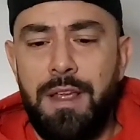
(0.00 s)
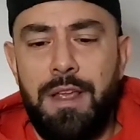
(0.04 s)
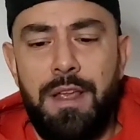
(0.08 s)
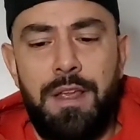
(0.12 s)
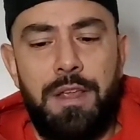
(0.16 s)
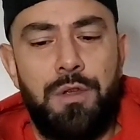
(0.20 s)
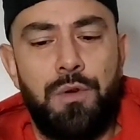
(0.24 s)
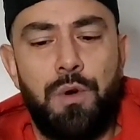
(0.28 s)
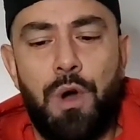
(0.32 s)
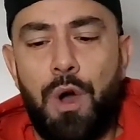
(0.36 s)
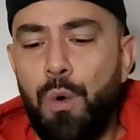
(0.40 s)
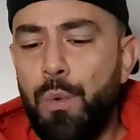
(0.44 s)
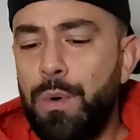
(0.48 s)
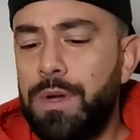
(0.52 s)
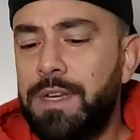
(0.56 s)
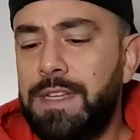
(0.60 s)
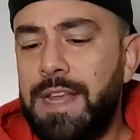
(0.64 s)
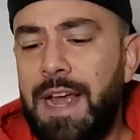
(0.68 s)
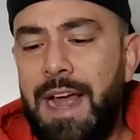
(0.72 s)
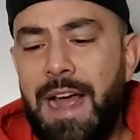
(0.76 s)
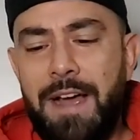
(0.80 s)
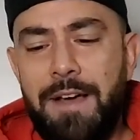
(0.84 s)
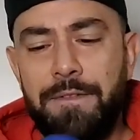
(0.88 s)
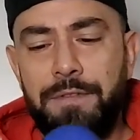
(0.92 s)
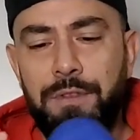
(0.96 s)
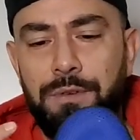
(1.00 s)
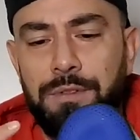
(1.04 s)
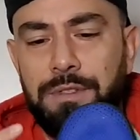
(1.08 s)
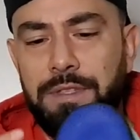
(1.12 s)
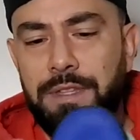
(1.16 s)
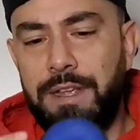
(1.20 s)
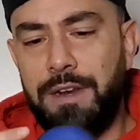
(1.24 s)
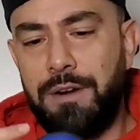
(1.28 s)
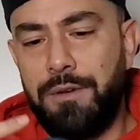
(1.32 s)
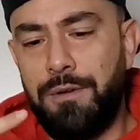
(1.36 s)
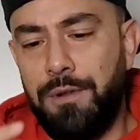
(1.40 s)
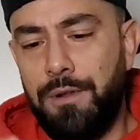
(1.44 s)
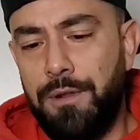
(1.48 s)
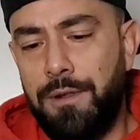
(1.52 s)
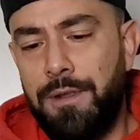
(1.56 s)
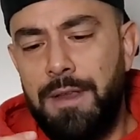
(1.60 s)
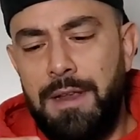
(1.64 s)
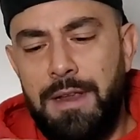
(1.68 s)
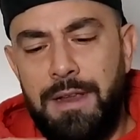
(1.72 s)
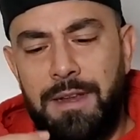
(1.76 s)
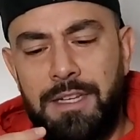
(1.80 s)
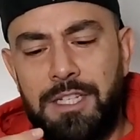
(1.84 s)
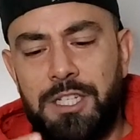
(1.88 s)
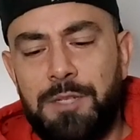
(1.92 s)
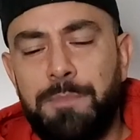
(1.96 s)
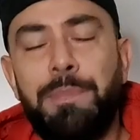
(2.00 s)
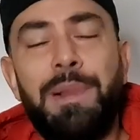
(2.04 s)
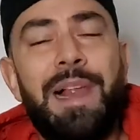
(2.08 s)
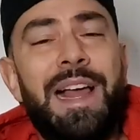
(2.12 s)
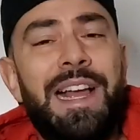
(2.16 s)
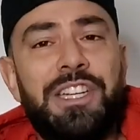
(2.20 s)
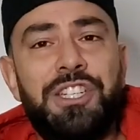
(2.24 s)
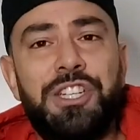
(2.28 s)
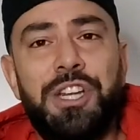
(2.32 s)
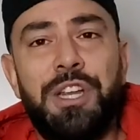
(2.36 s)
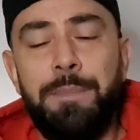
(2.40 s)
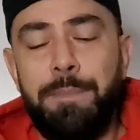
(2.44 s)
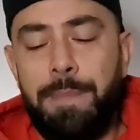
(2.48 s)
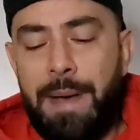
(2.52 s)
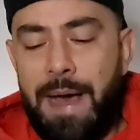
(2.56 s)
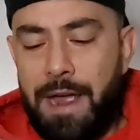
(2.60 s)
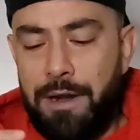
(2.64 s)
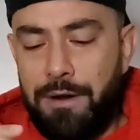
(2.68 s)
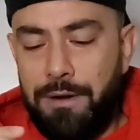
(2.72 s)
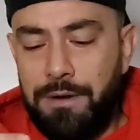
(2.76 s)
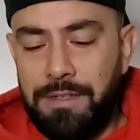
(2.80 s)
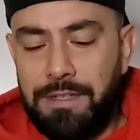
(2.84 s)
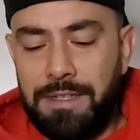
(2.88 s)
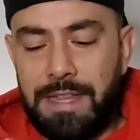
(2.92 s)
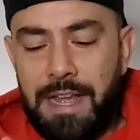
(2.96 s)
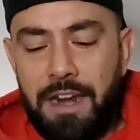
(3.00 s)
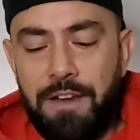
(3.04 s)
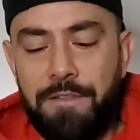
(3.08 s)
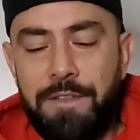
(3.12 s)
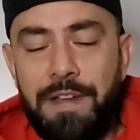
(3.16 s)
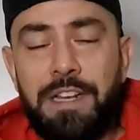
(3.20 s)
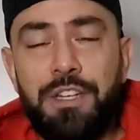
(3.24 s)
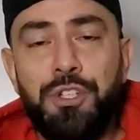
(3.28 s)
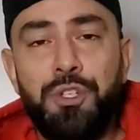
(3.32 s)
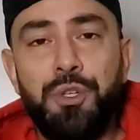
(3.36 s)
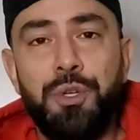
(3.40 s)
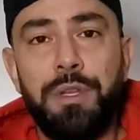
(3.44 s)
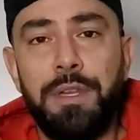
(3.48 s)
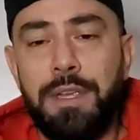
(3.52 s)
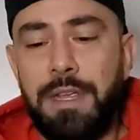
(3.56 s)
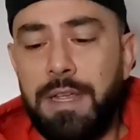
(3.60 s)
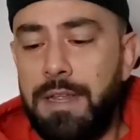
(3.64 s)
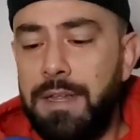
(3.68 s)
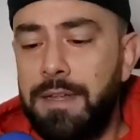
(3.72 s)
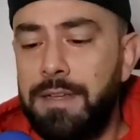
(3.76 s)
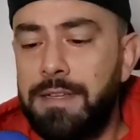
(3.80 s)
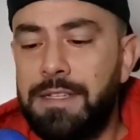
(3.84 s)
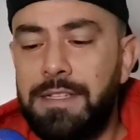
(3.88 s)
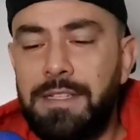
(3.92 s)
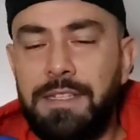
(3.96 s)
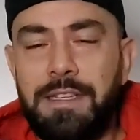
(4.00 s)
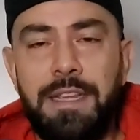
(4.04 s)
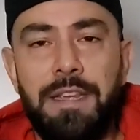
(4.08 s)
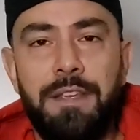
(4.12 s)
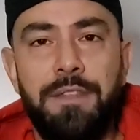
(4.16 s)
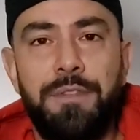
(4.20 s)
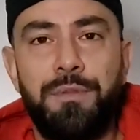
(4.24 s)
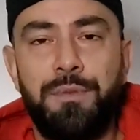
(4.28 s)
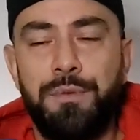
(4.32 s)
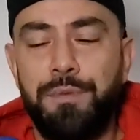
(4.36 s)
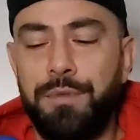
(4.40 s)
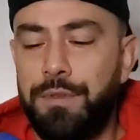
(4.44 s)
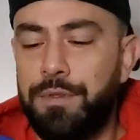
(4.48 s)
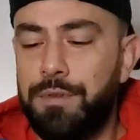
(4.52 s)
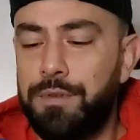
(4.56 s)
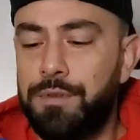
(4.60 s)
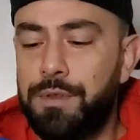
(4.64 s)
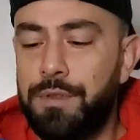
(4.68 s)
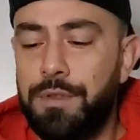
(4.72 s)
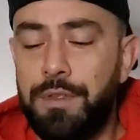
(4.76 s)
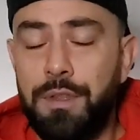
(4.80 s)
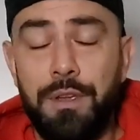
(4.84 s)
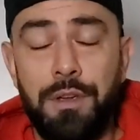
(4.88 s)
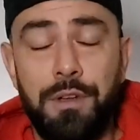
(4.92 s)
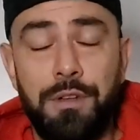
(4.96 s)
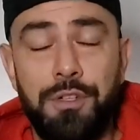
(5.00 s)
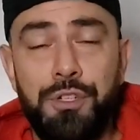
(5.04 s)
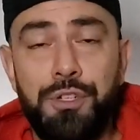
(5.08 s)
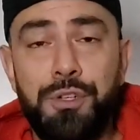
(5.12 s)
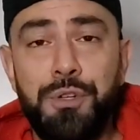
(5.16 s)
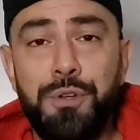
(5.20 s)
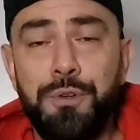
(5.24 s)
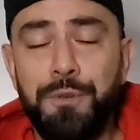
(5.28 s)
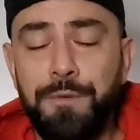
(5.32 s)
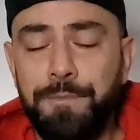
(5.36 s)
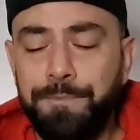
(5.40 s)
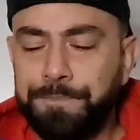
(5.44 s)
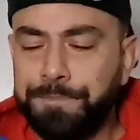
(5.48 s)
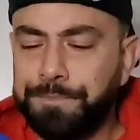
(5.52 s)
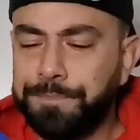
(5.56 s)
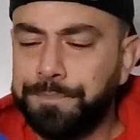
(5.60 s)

you always have those little splashing patterns that eventually seep through the shoe,